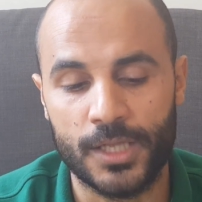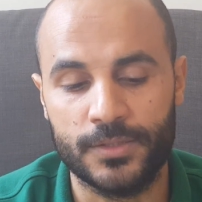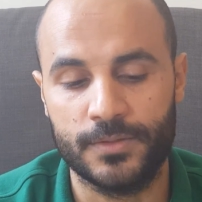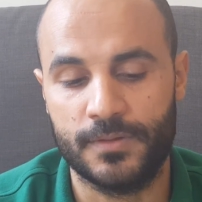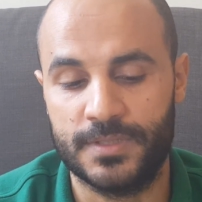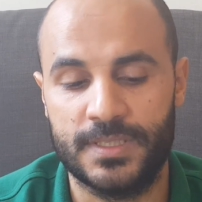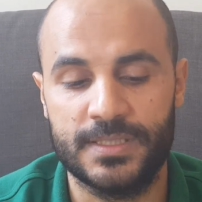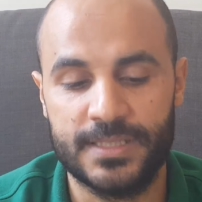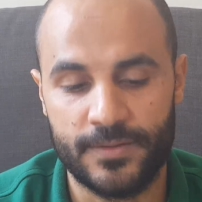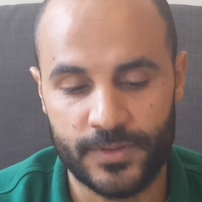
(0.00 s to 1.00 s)
In
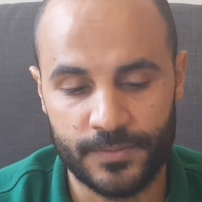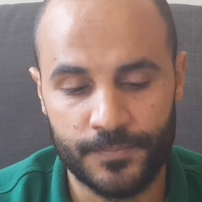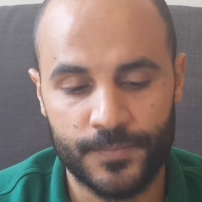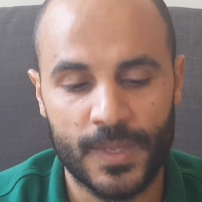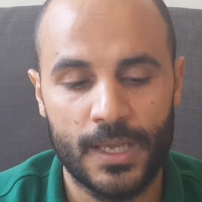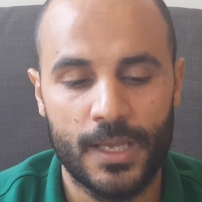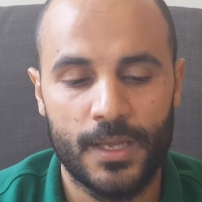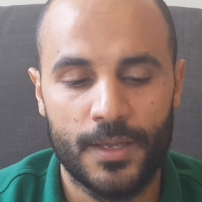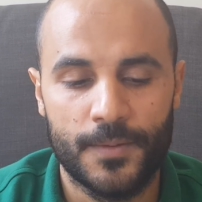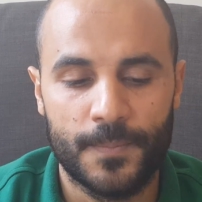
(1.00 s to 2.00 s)
2007.
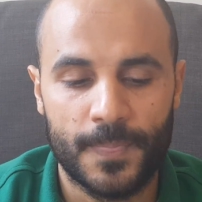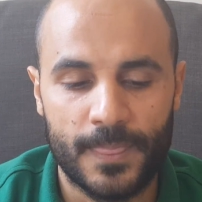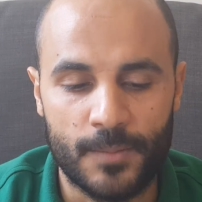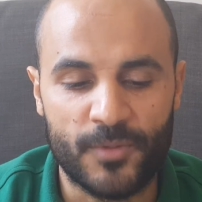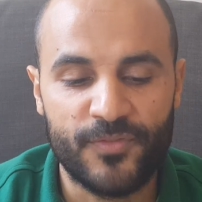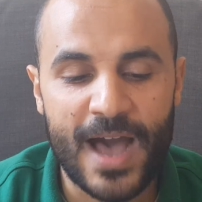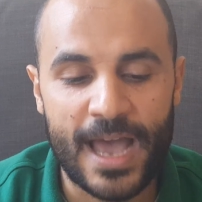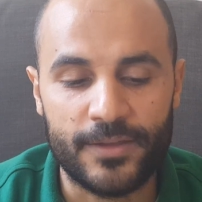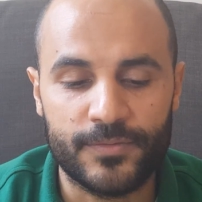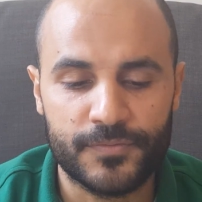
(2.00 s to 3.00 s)
Number
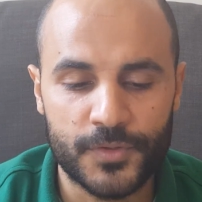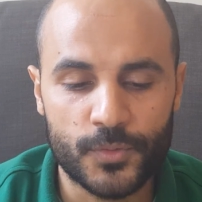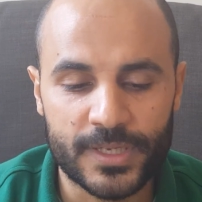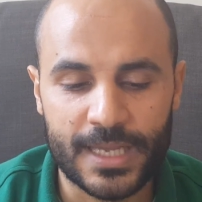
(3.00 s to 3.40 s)
5, fewer